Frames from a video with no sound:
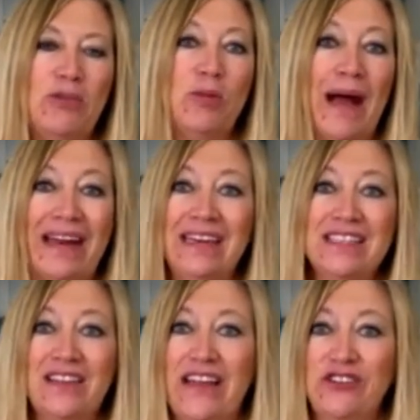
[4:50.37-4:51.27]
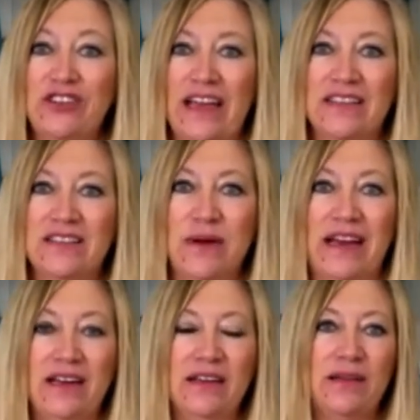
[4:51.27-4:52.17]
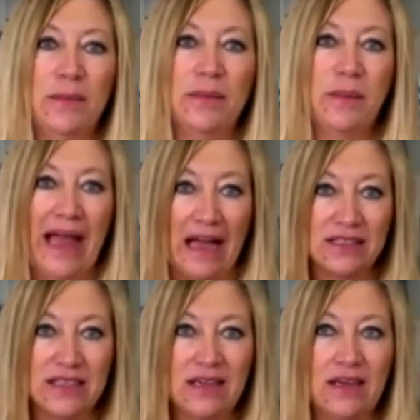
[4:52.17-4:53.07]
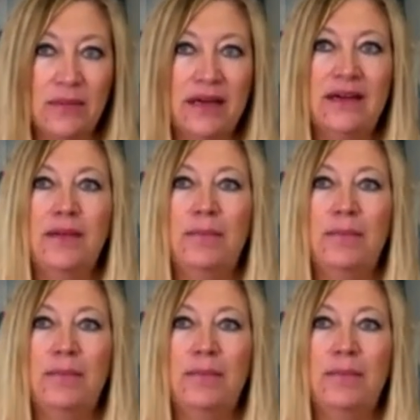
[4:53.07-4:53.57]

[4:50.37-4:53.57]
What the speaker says: body needs electrolytes, right? Calcium,